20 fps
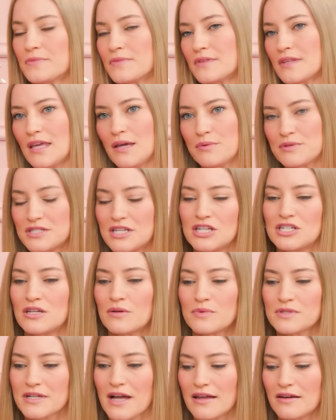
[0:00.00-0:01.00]
he was teaching
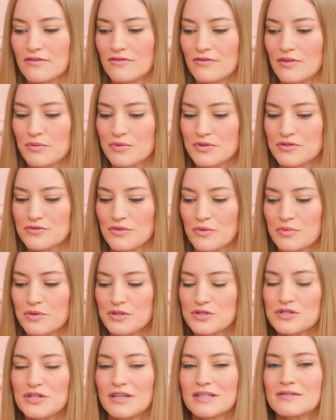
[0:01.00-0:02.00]
was kind of,
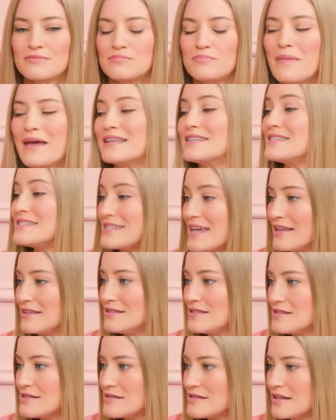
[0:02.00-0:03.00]
it made
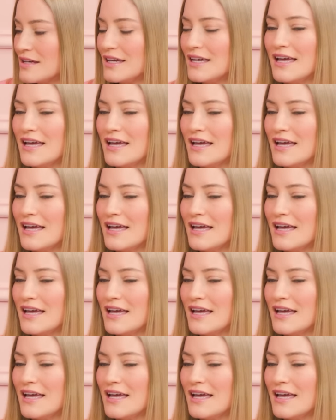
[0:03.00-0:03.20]
sense.